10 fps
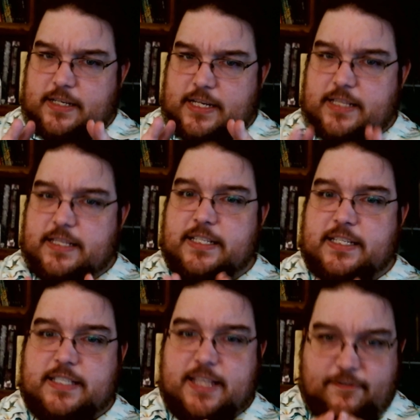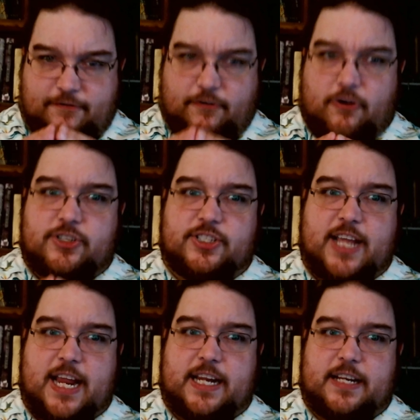This is the first
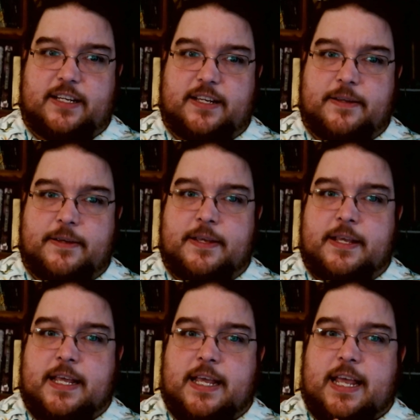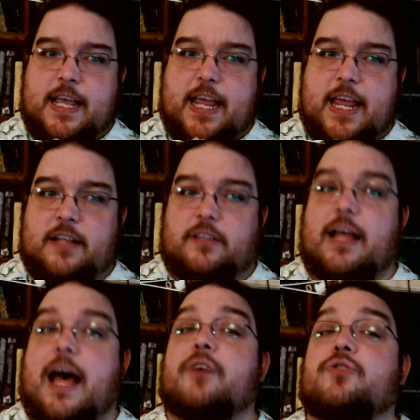tenant. It
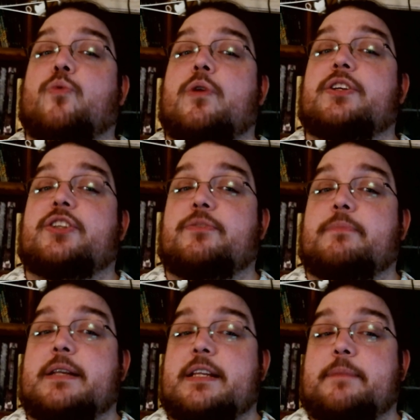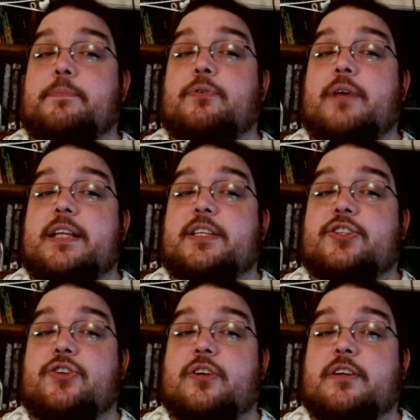allows one to manipulate
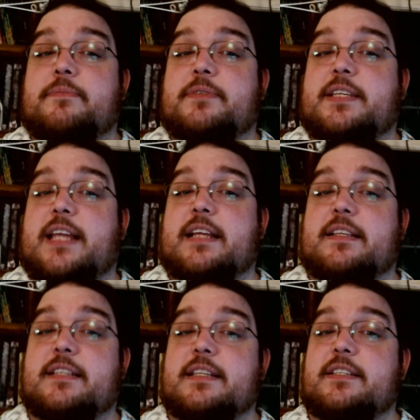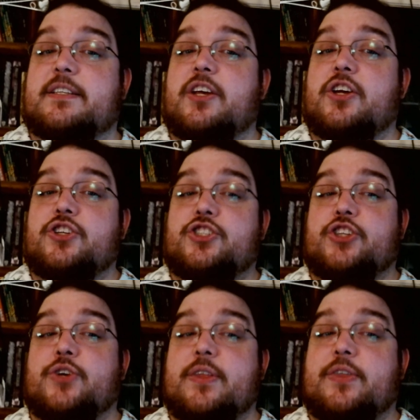circumstances
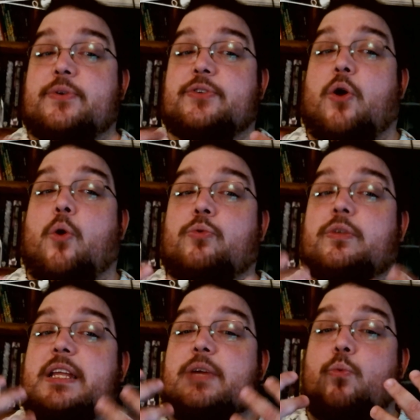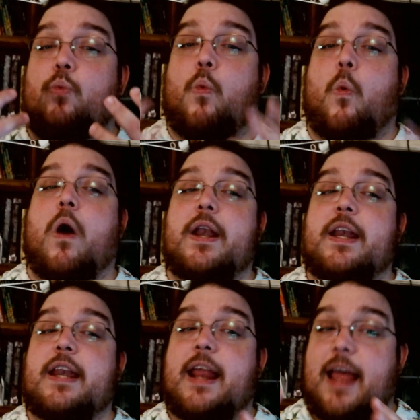so that there is only
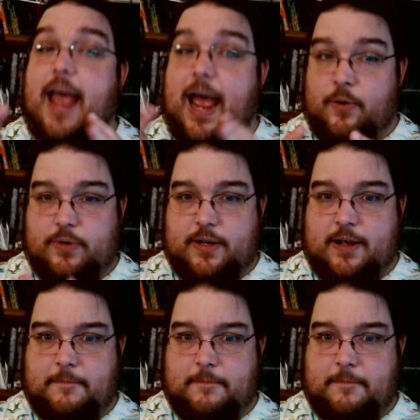one outcome.